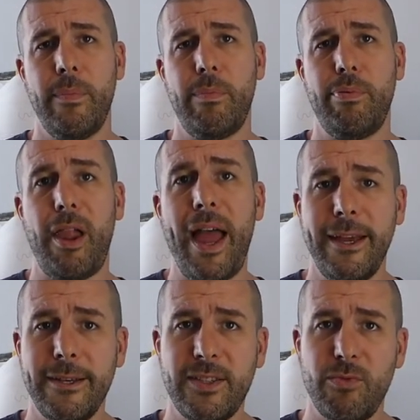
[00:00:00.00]

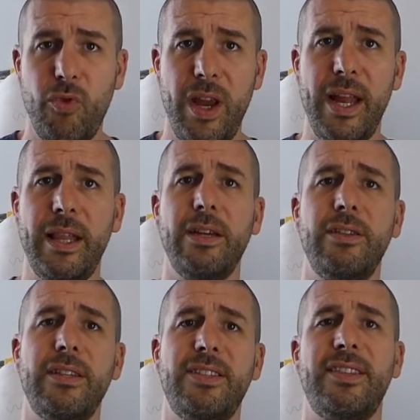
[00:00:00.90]
players really
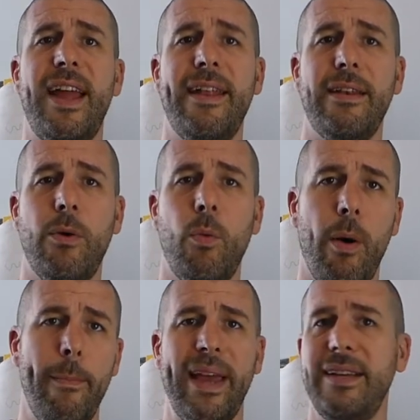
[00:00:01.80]
understand
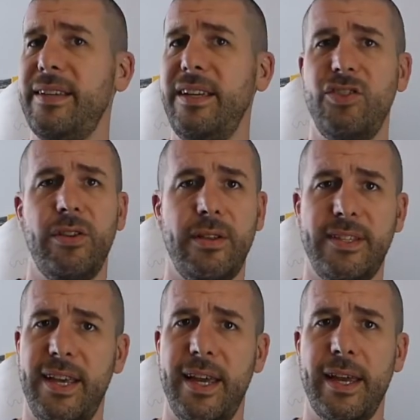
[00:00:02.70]
what makes each other
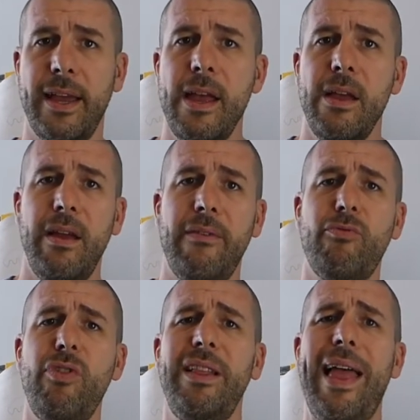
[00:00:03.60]
tick. You have
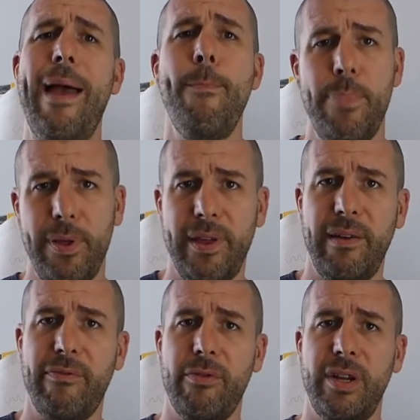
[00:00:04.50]
real empathy
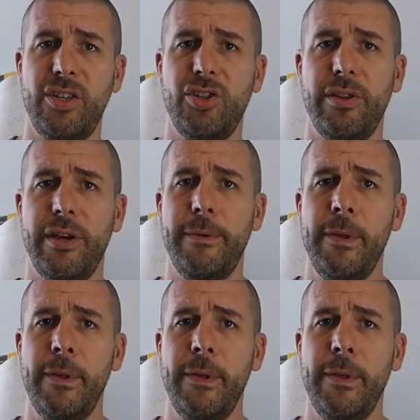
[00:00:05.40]
for each other.